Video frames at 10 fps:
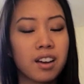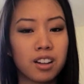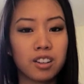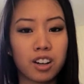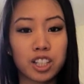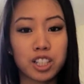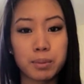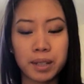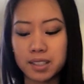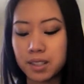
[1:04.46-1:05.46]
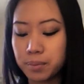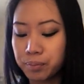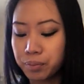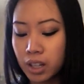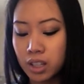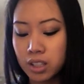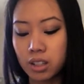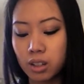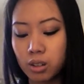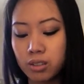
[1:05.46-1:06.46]
a large piece.
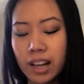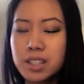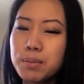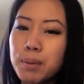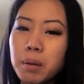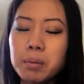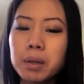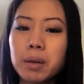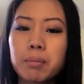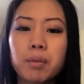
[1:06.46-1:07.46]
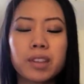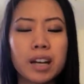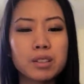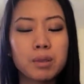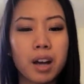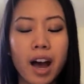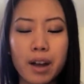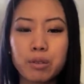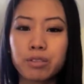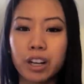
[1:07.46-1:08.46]
So that's what I
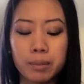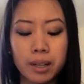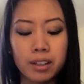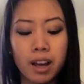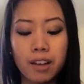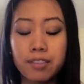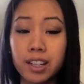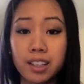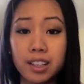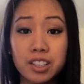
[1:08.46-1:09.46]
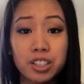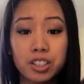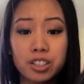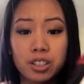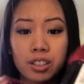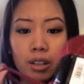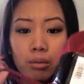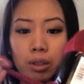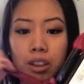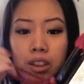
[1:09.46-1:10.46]
would recommend. I find it easier to knit
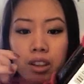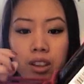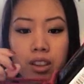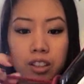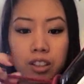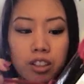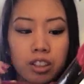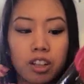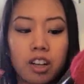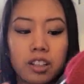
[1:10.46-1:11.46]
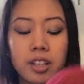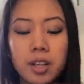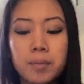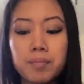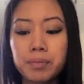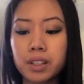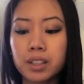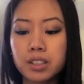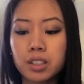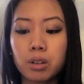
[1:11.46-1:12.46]
with thicker yarn.
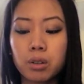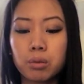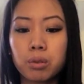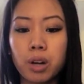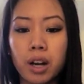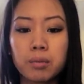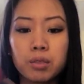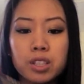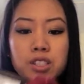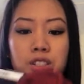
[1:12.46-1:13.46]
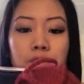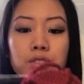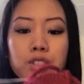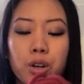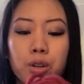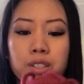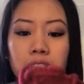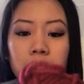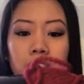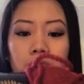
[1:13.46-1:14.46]
So once you've
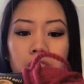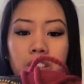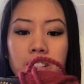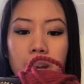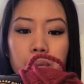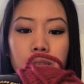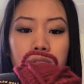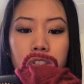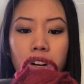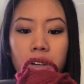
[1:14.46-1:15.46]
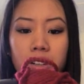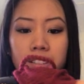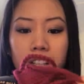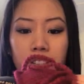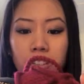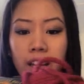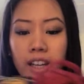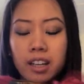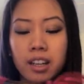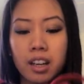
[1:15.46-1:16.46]
chosen the type of yarn that you like,